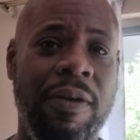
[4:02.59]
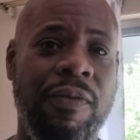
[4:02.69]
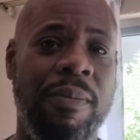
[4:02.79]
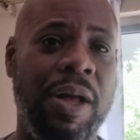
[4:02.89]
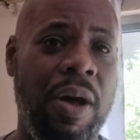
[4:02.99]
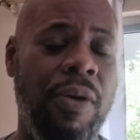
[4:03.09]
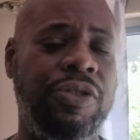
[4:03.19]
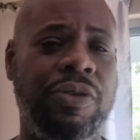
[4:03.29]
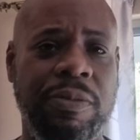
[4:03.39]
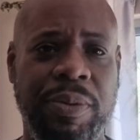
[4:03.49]
from a
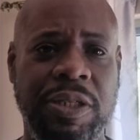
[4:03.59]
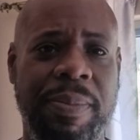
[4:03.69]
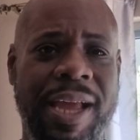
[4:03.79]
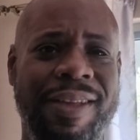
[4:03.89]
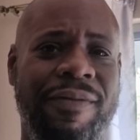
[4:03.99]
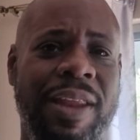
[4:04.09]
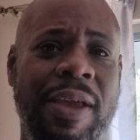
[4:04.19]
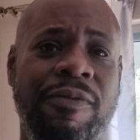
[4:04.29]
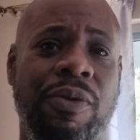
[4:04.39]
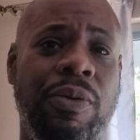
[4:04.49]
cultural perspective.
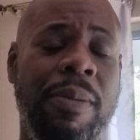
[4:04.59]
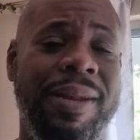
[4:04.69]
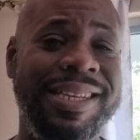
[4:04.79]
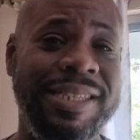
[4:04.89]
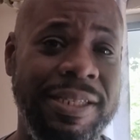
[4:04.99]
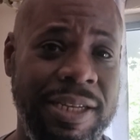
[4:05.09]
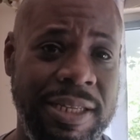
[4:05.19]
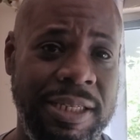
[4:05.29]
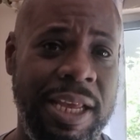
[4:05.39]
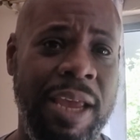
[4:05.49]
They grew up listening to
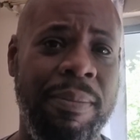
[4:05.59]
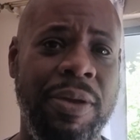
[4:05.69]
the same